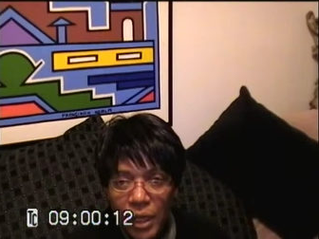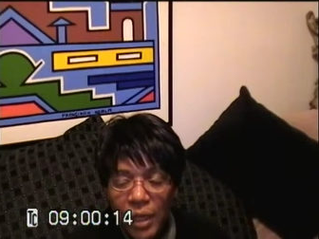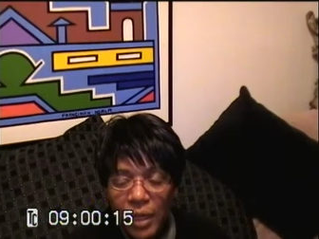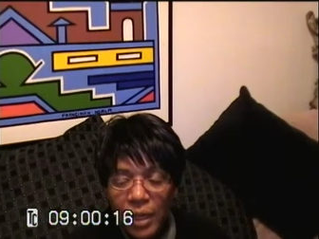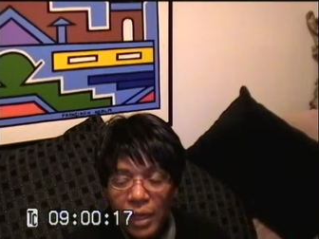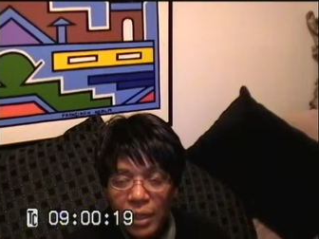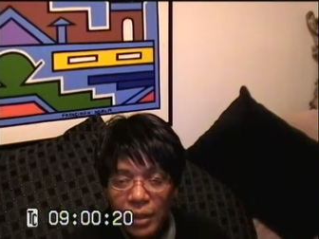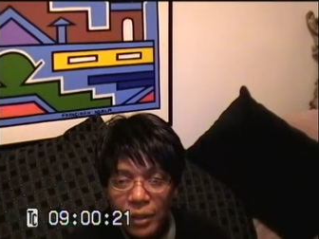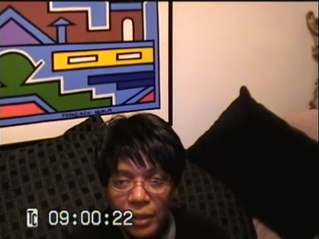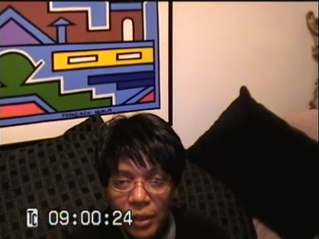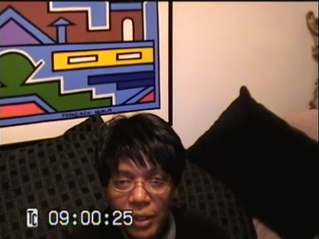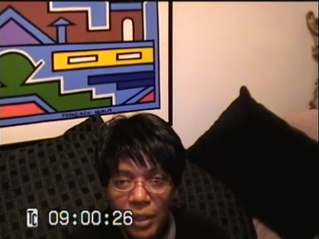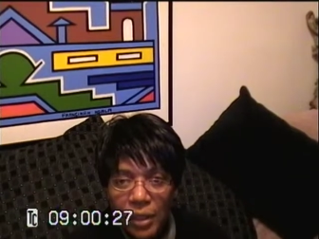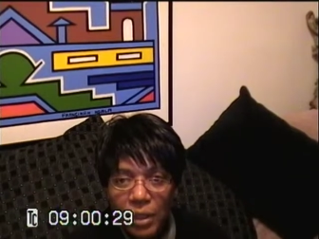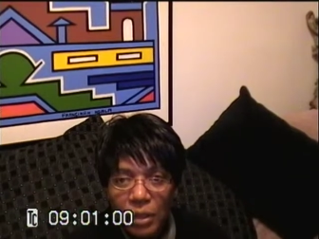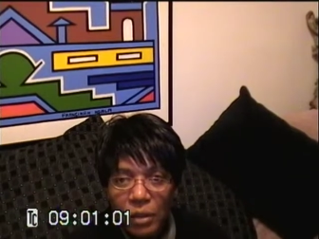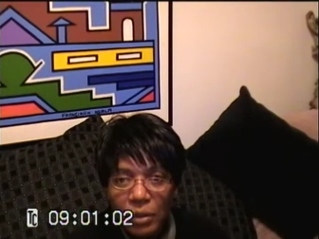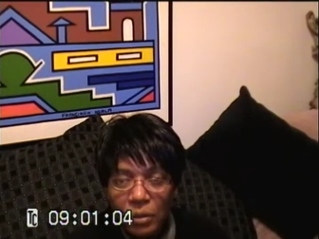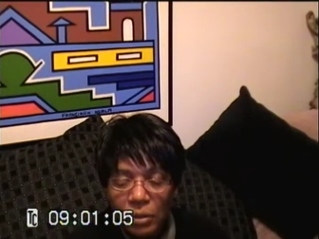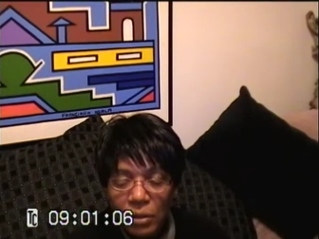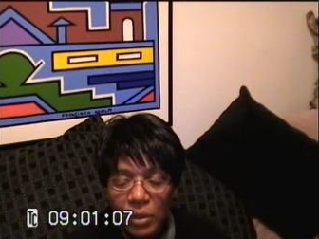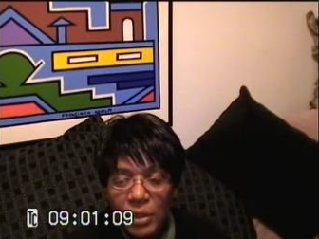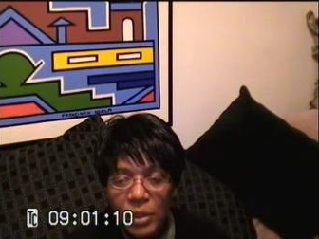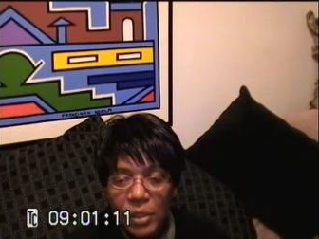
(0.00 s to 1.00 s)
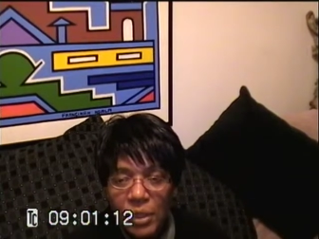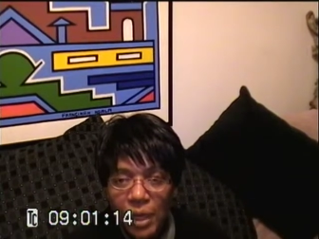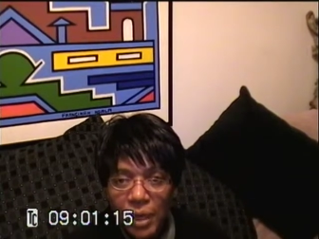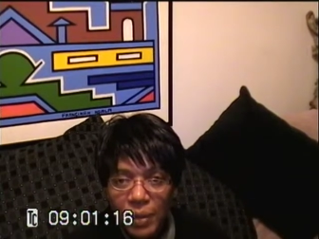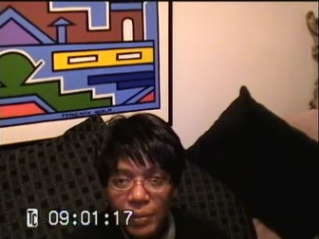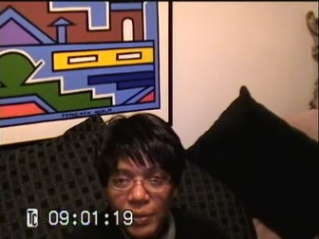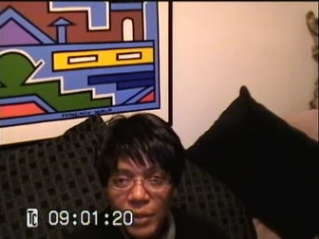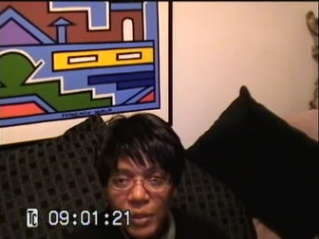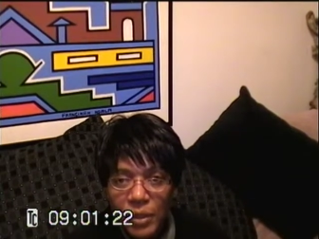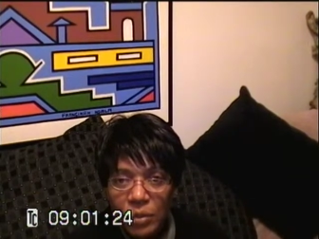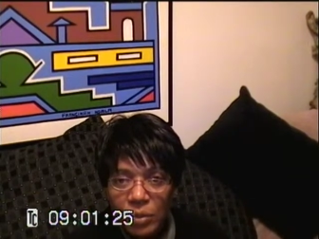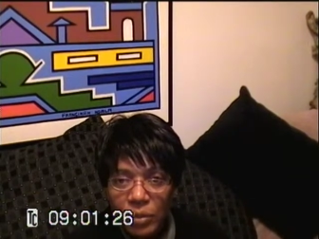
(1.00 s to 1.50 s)
and I think an
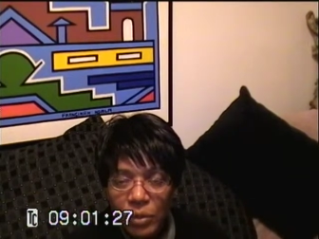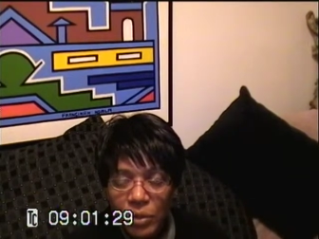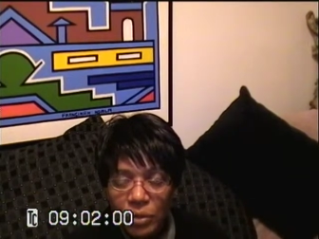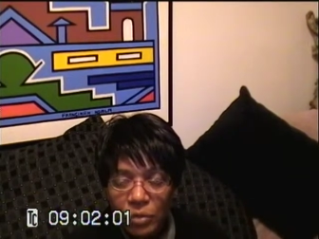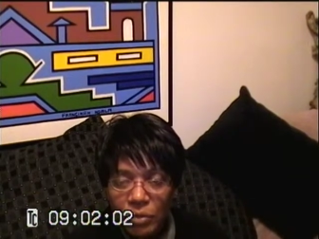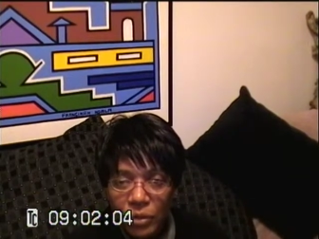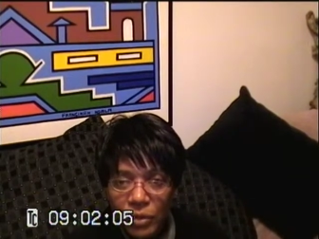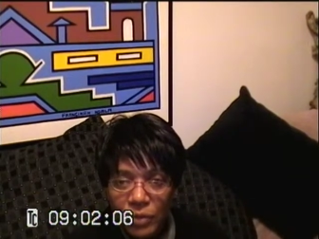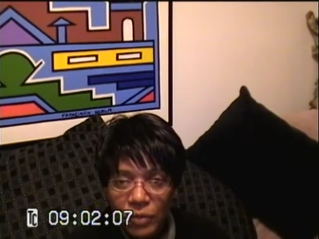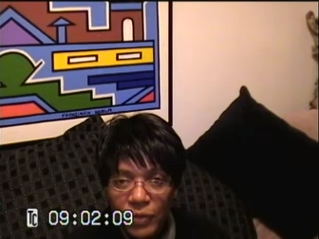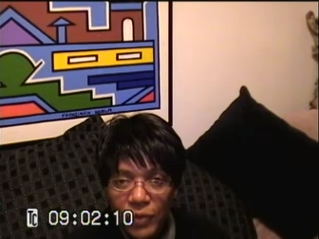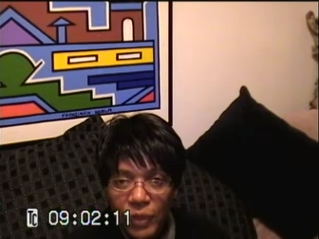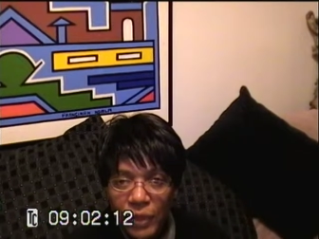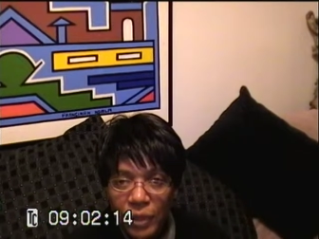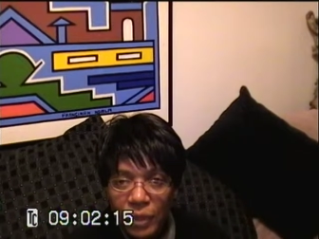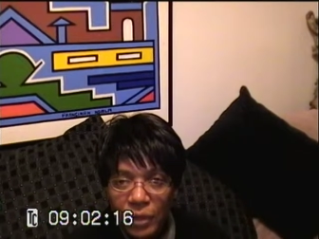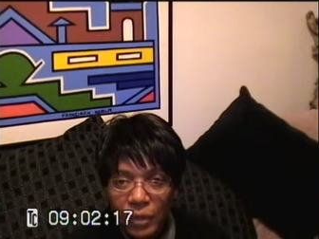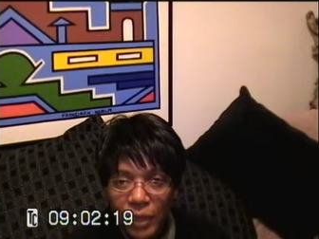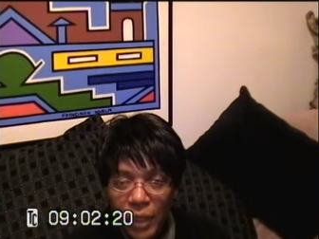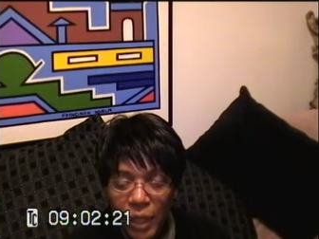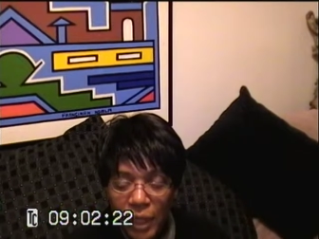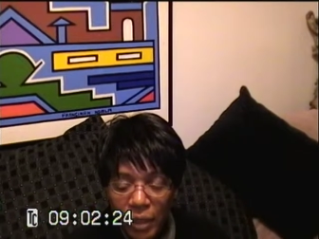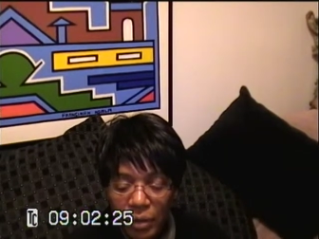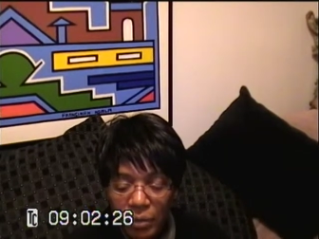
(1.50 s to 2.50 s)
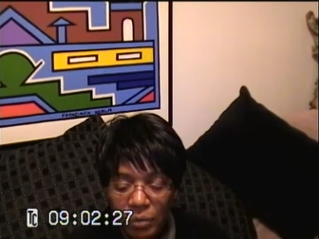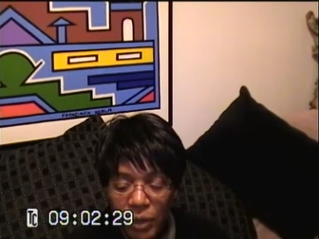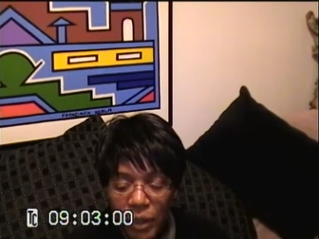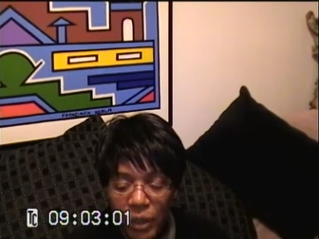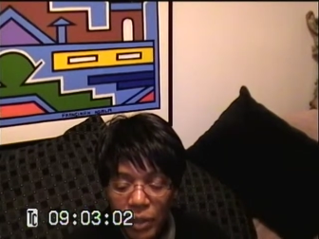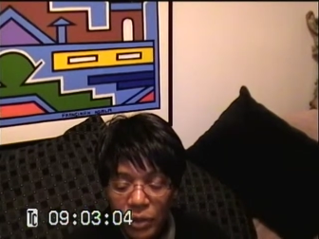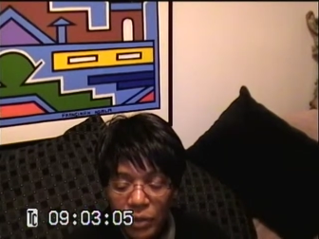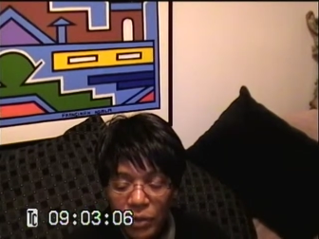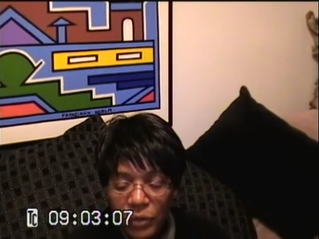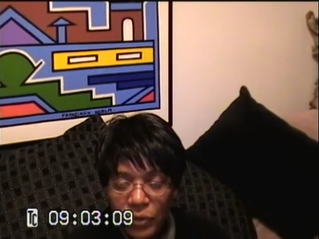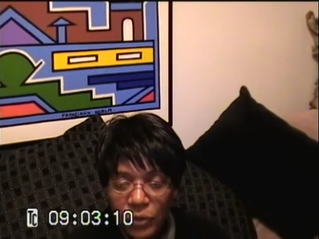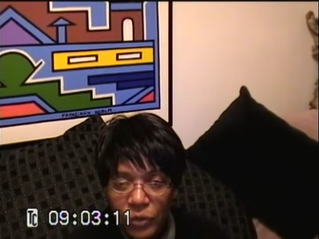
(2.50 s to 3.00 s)
autopsy would have revealed that at
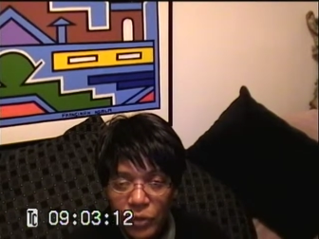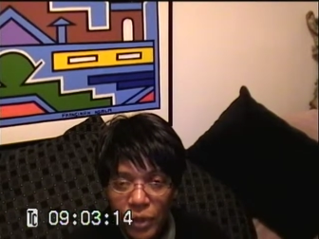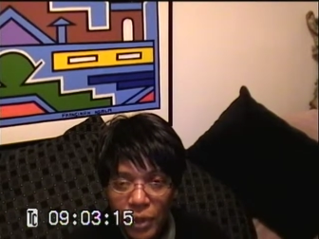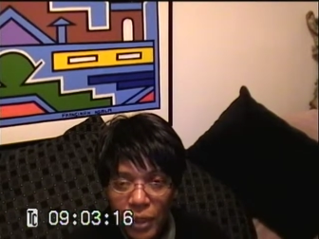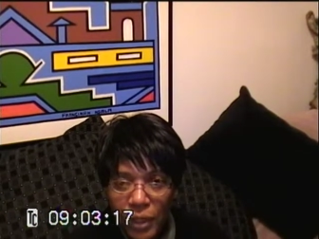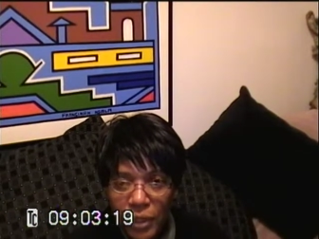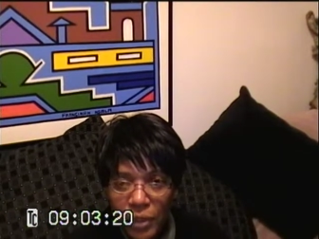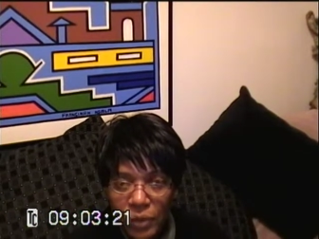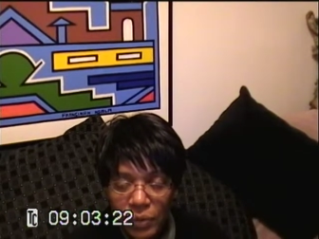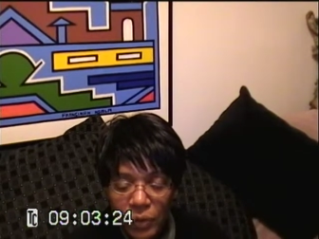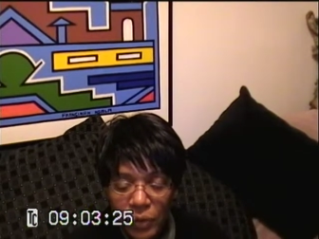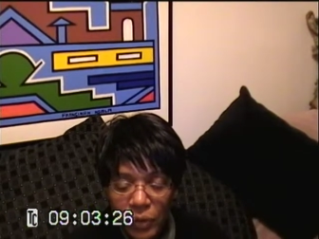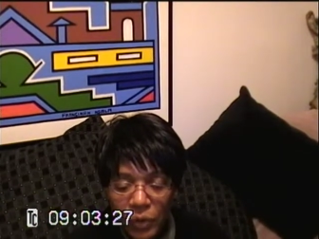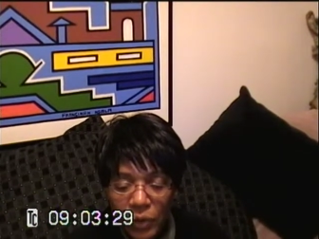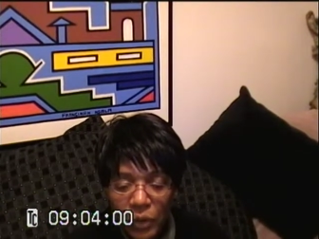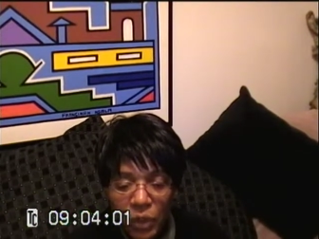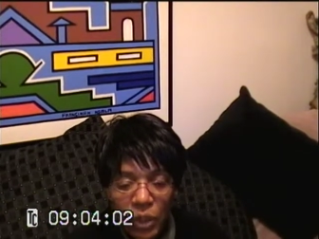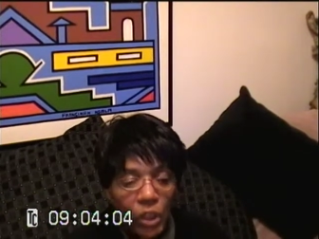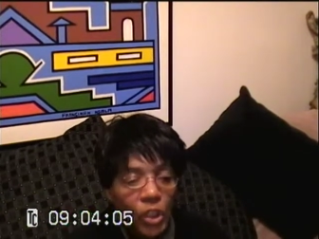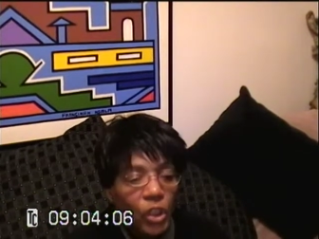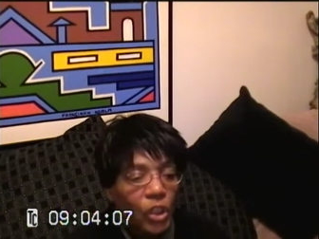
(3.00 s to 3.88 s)
Montefiore Hospital.